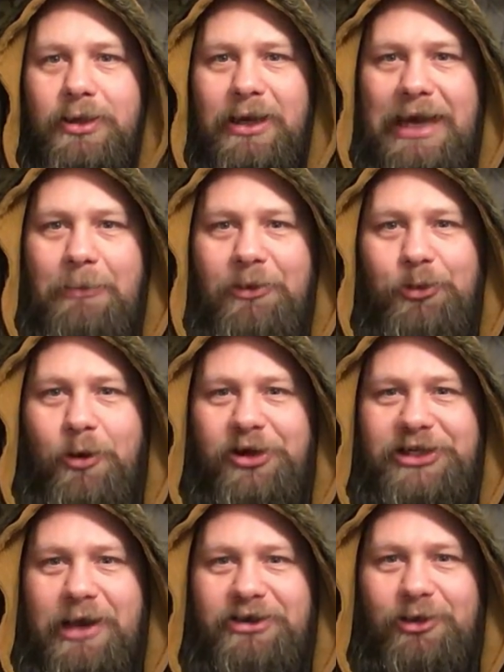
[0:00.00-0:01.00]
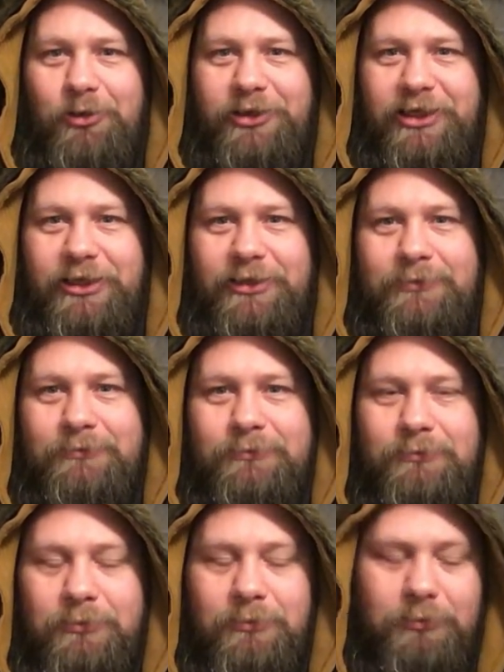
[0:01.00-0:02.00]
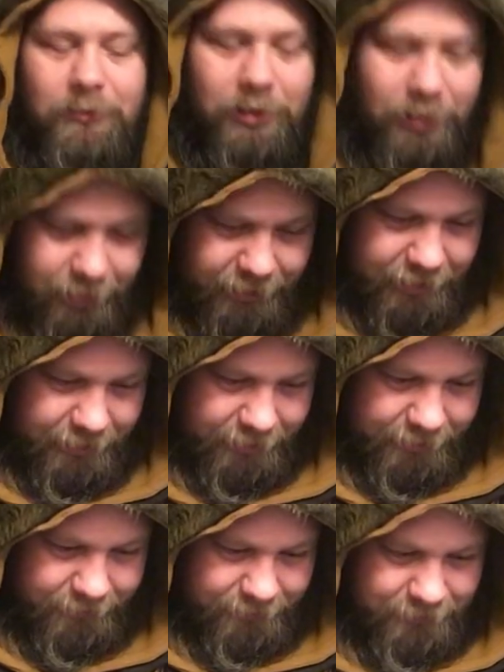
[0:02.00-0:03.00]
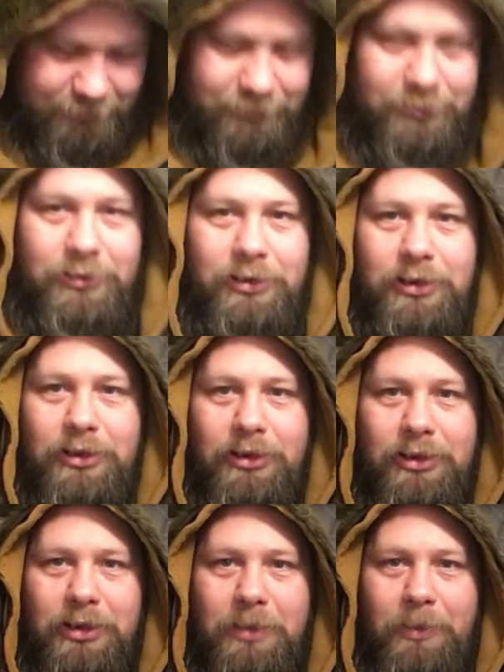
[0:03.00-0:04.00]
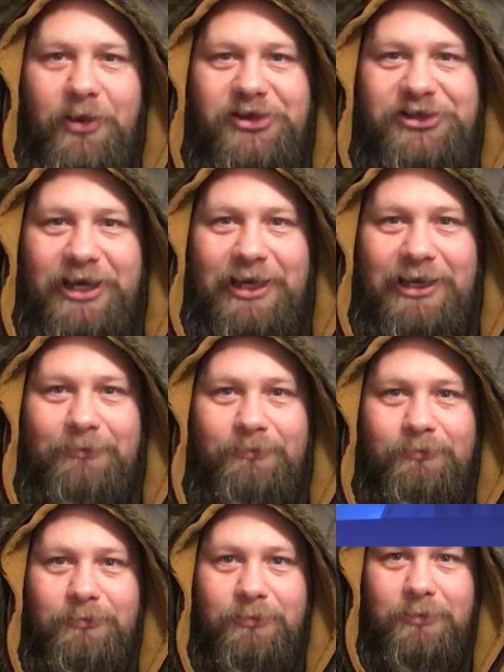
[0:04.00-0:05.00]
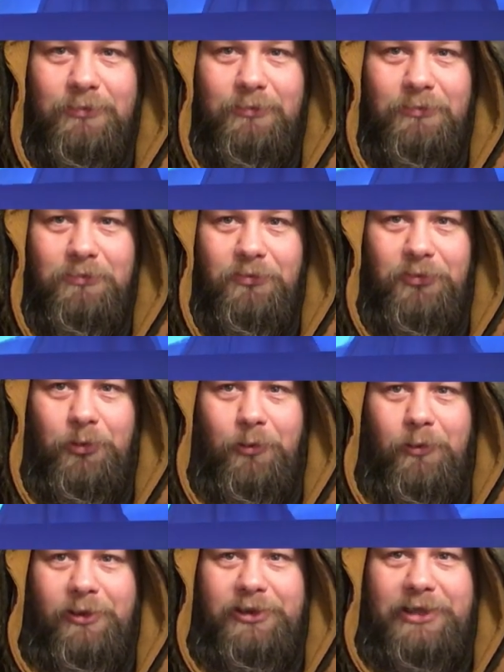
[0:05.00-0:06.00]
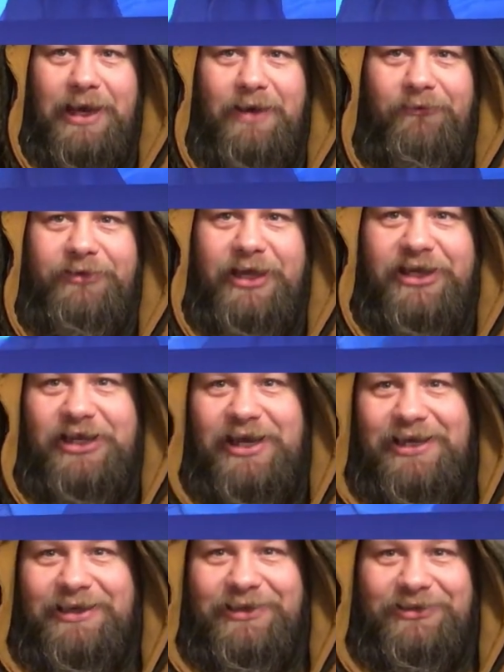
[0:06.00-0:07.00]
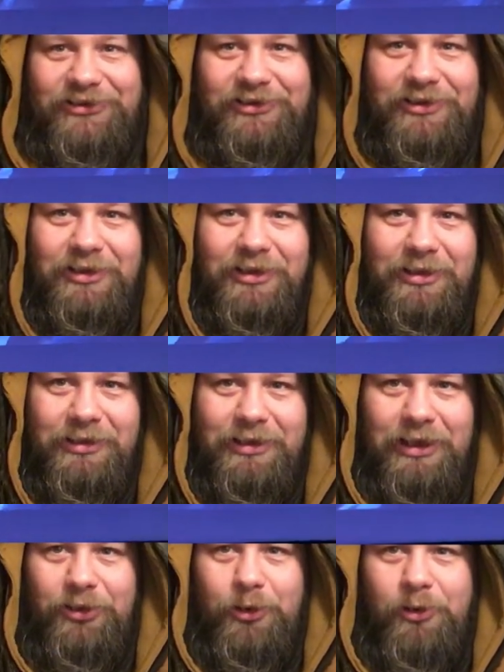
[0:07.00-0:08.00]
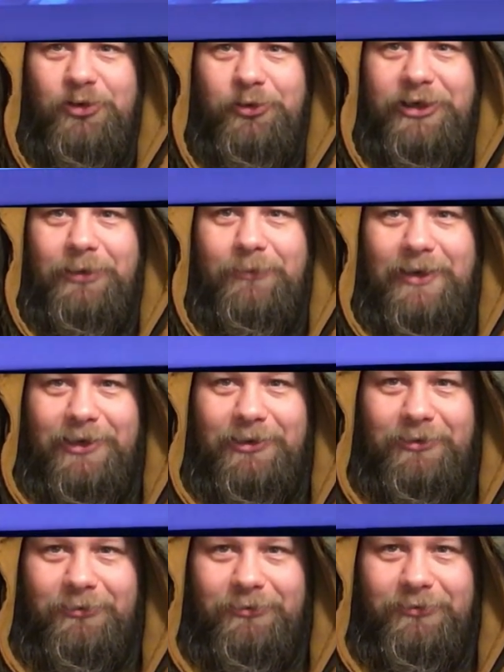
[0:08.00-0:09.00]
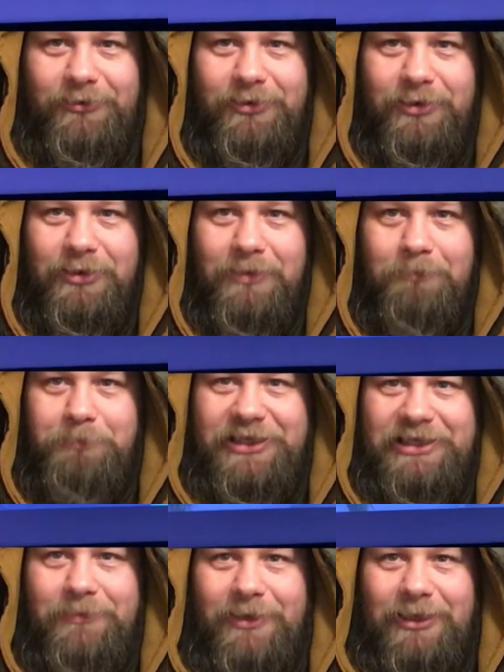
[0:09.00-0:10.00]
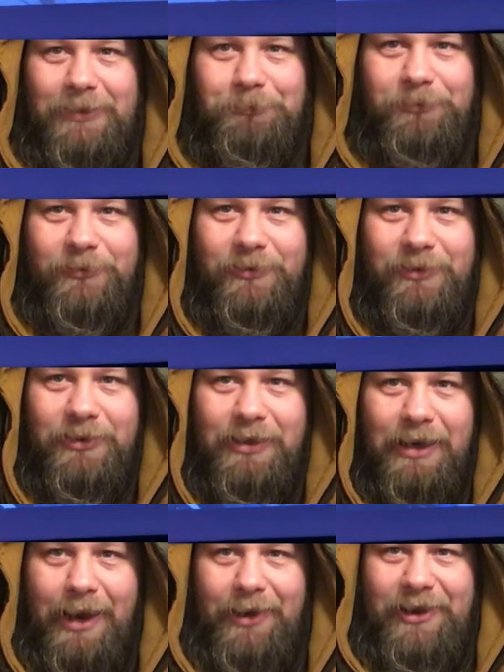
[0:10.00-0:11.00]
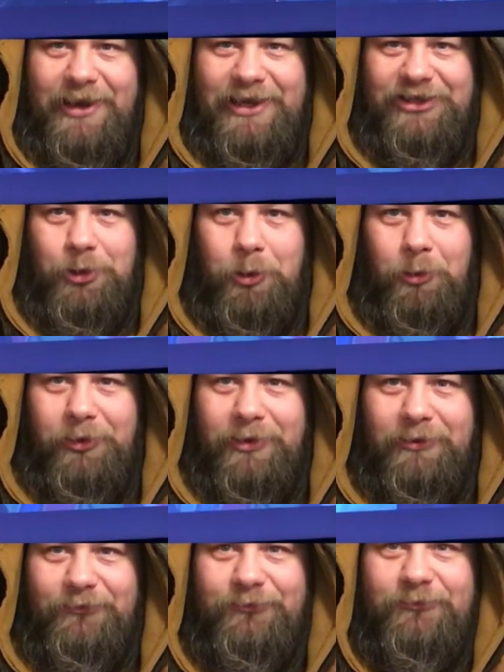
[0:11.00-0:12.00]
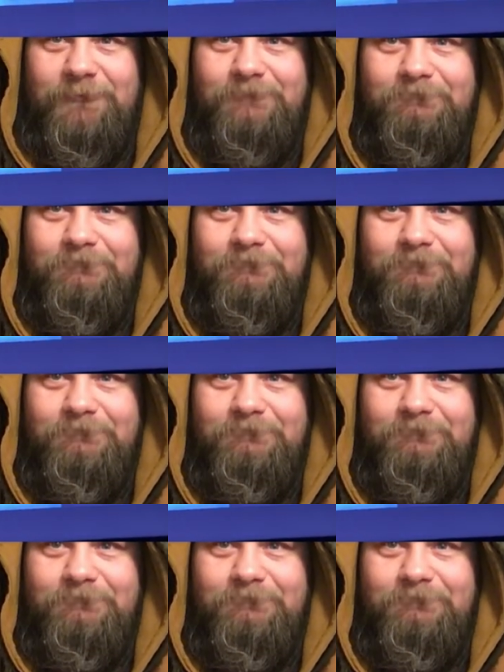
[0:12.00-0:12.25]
But Thor challenged Loki again. But this time, Thor kind of kicks ass. He throws Loki around, beats him up, and then gets a hold of...